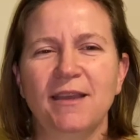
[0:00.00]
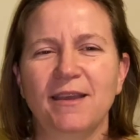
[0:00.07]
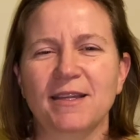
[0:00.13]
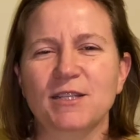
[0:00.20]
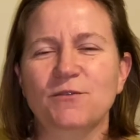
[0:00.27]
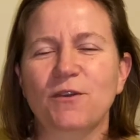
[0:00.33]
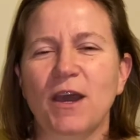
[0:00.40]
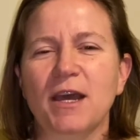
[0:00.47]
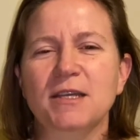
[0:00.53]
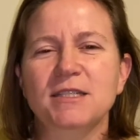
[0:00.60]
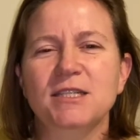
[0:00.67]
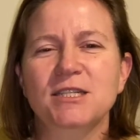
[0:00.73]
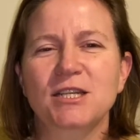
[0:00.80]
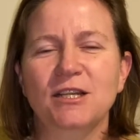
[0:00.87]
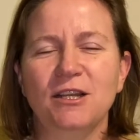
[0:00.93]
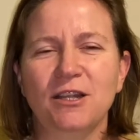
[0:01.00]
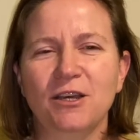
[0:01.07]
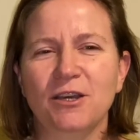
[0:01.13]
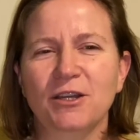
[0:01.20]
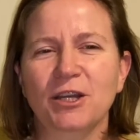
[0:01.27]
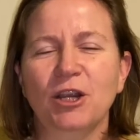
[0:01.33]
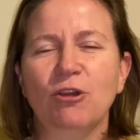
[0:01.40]
It's for us to
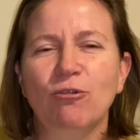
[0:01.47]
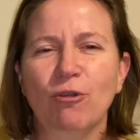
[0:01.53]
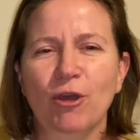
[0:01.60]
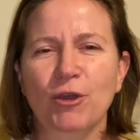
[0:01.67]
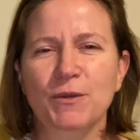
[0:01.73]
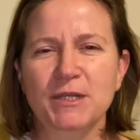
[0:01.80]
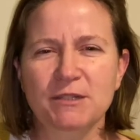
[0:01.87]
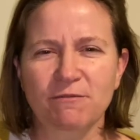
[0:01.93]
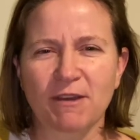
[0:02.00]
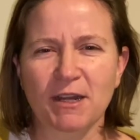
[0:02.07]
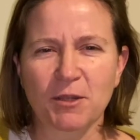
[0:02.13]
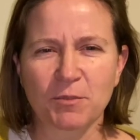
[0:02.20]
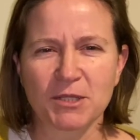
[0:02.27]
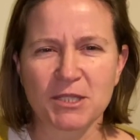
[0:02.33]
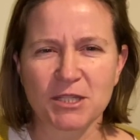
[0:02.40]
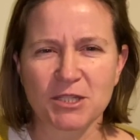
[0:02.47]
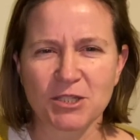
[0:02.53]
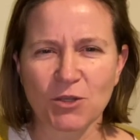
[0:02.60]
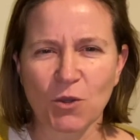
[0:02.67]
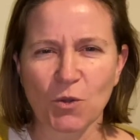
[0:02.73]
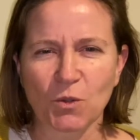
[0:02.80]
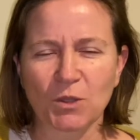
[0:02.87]
learn and grow and develop as a
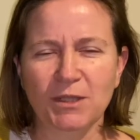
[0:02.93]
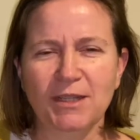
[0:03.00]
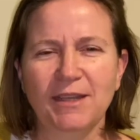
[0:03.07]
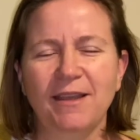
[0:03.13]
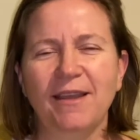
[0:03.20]
soul.